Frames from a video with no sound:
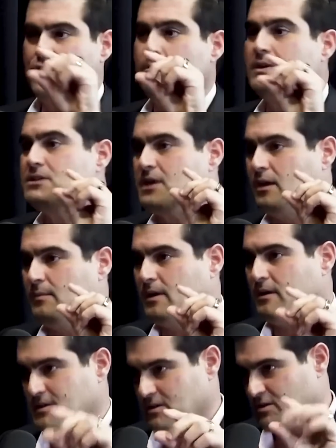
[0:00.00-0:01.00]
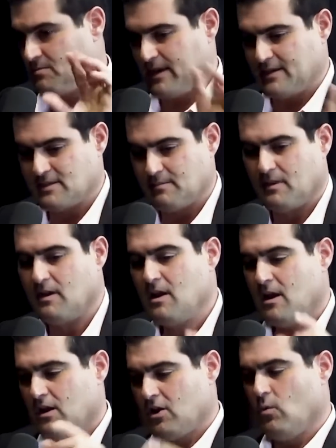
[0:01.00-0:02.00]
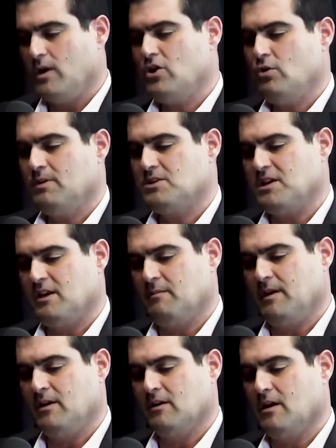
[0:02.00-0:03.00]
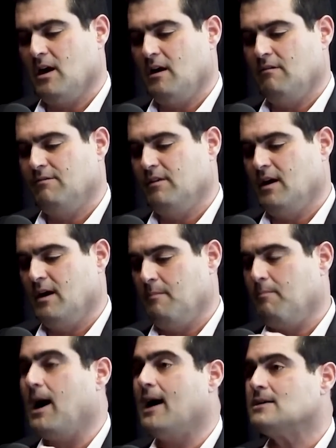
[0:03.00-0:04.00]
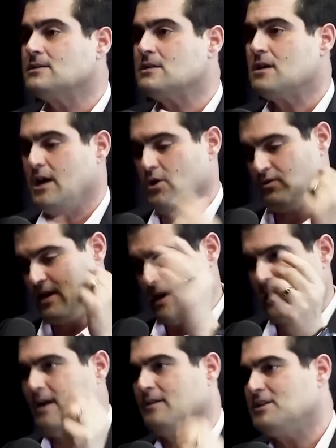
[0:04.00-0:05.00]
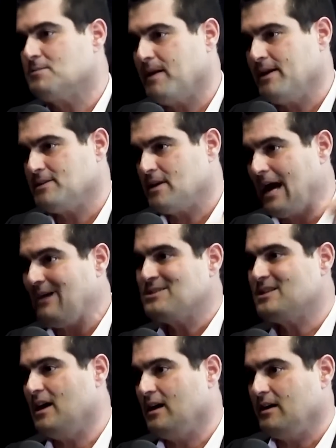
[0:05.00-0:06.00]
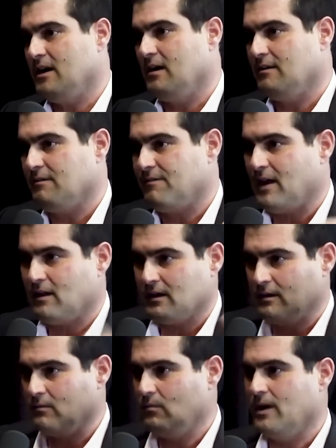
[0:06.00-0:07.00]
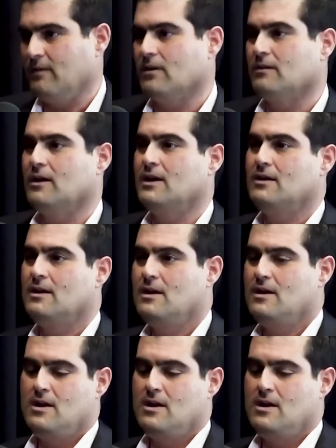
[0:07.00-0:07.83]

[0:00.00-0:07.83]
cubic centimeter. Let's just make it simple. One cubic centimeter of uh, box, and you take it out into space outside uh, the Falcon, whatever, right? Yeah.